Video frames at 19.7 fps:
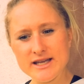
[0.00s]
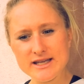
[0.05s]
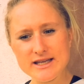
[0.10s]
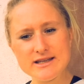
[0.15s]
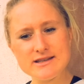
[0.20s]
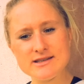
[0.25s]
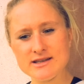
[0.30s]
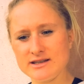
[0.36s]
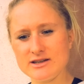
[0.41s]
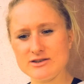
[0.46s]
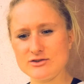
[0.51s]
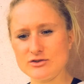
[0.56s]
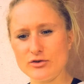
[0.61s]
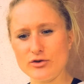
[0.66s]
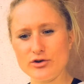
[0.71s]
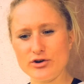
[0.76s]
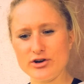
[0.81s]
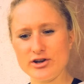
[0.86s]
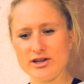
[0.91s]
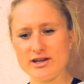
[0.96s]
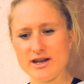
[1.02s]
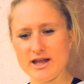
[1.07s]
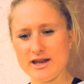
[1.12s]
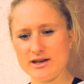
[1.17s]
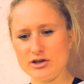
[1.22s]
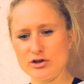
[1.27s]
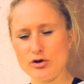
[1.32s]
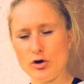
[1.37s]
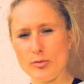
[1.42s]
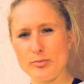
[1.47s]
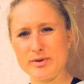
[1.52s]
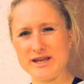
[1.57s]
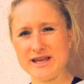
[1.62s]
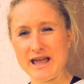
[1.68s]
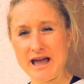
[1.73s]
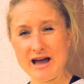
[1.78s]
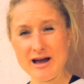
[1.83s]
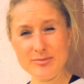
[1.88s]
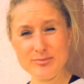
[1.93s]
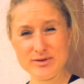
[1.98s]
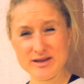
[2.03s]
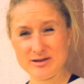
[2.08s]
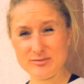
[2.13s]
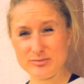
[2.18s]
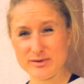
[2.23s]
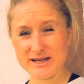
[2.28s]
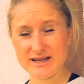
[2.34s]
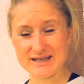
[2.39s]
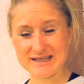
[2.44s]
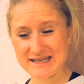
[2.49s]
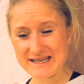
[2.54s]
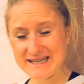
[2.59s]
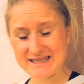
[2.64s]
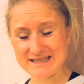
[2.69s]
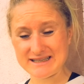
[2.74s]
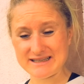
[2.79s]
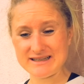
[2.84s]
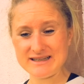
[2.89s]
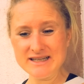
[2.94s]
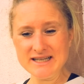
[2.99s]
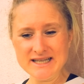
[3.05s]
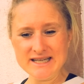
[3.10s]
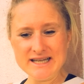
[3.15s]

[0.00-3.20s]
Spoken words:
eating disordered and being happy and being lean.